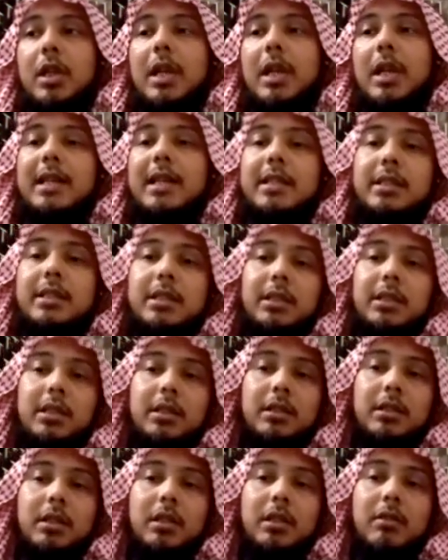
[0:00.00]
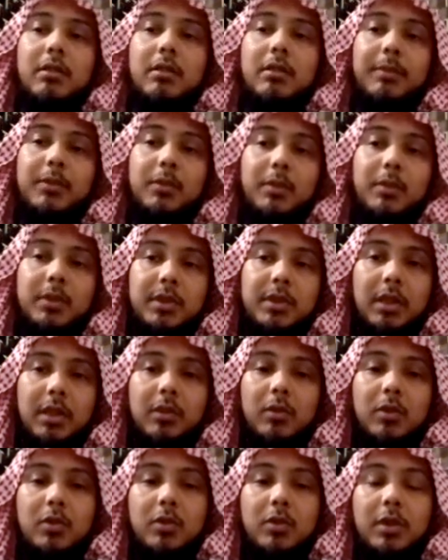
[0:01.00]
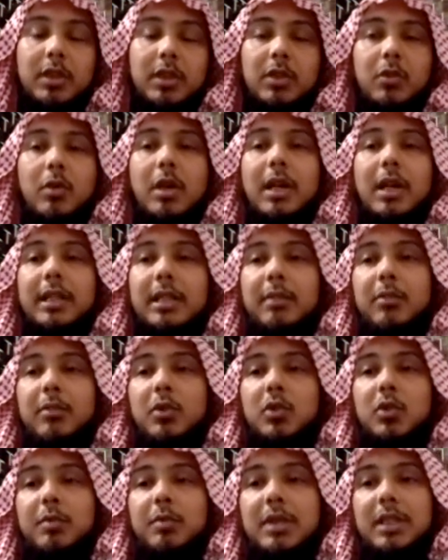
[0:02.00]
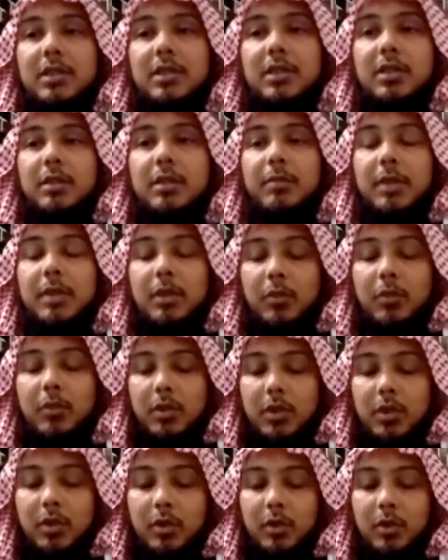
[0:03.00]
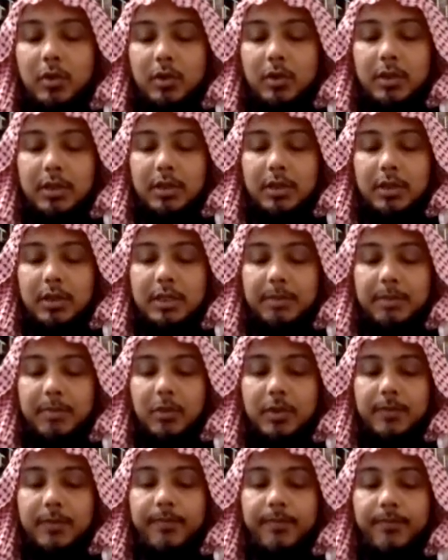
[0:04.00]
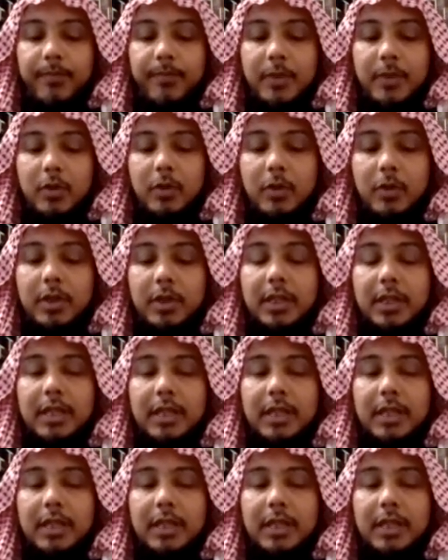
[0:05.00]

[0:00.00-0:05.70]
and sihr rabt was done also, and you are unable to be intimate with your spouse. Okay.